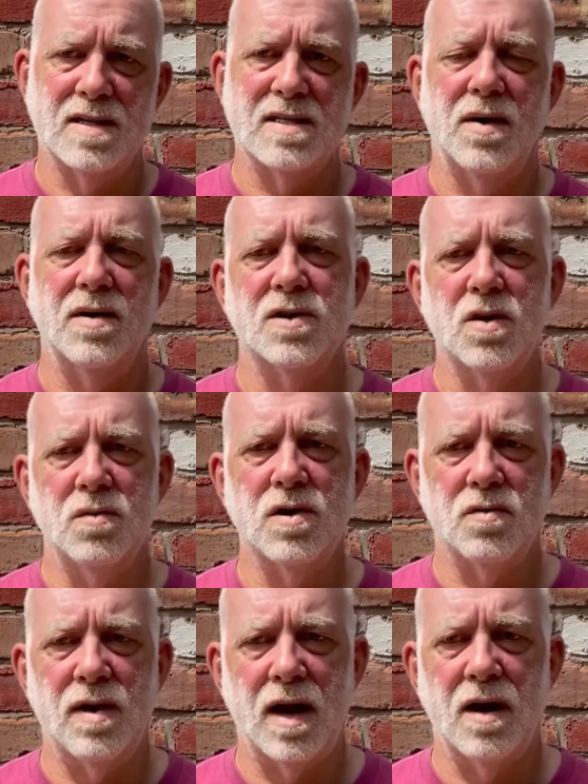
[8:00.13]
now. I do
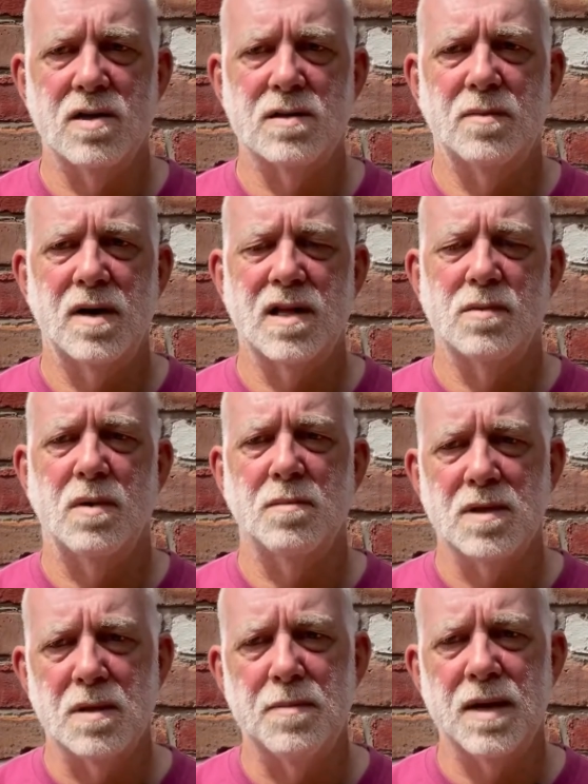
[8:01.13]
regret closing my other one, but
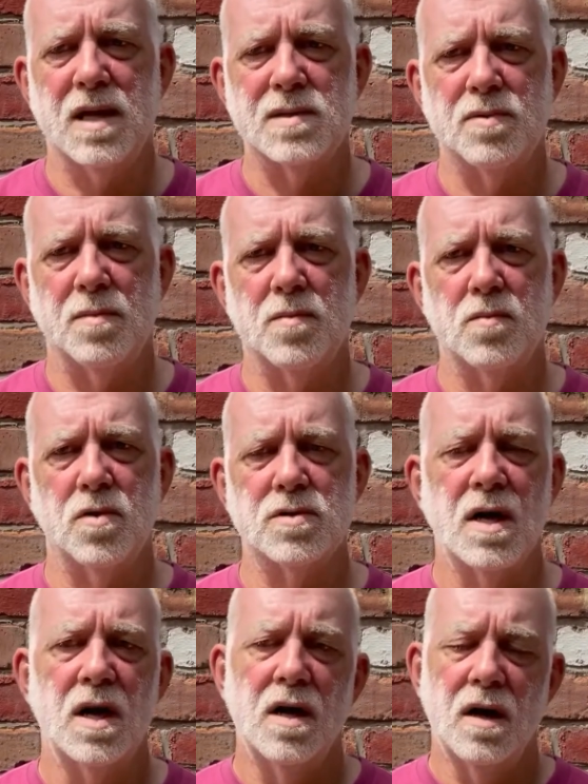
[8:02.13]
the biggest problem was
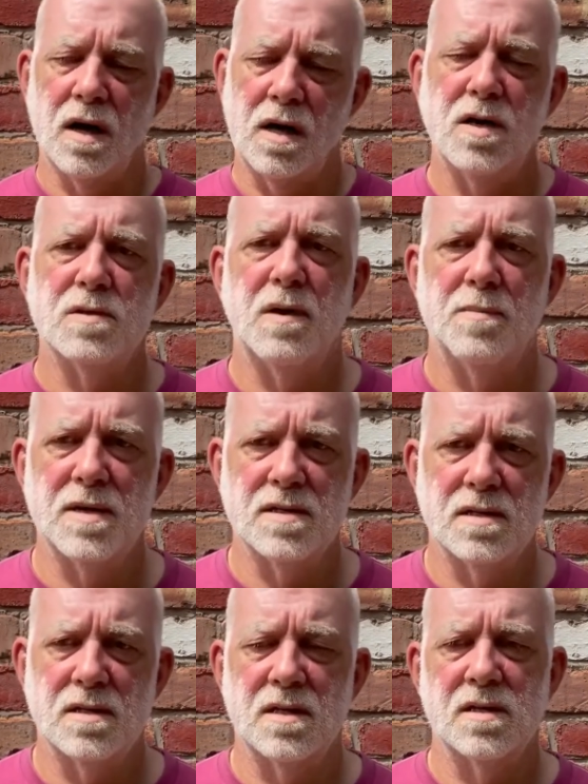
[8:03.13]
I closed my
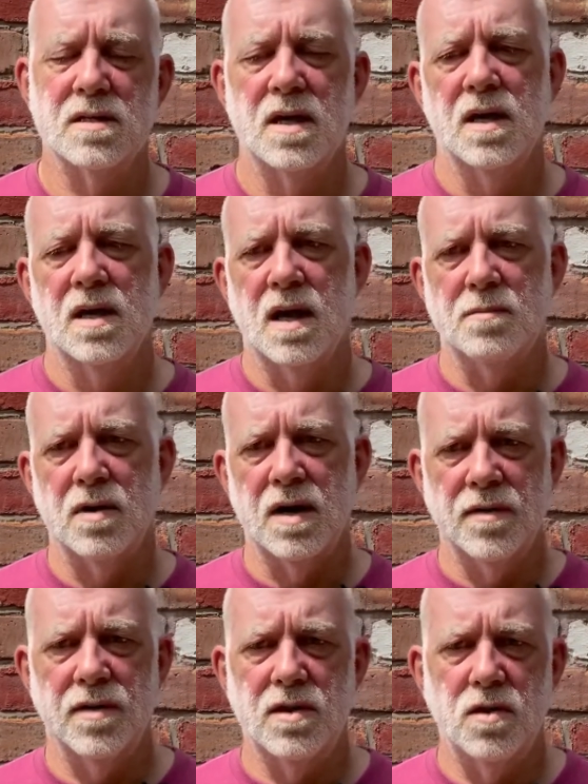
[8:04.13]
businesses, and my
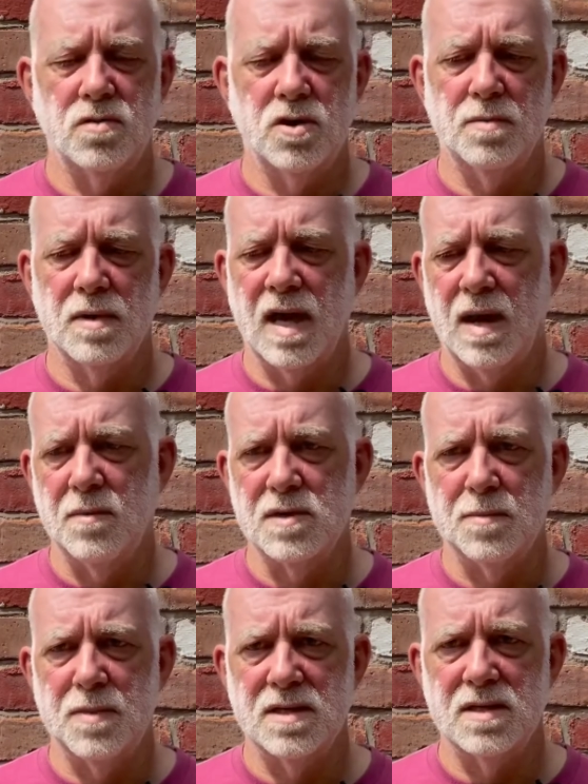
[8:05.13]
other YouTube account was a
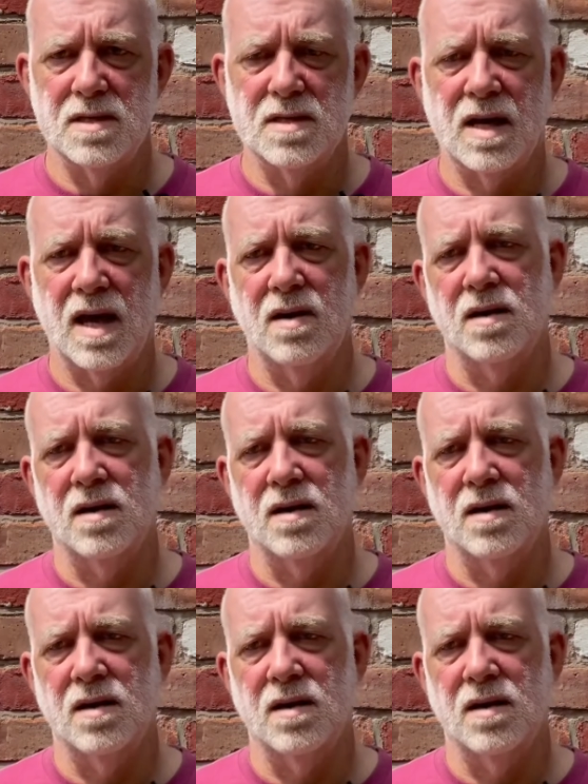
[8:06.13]
business account.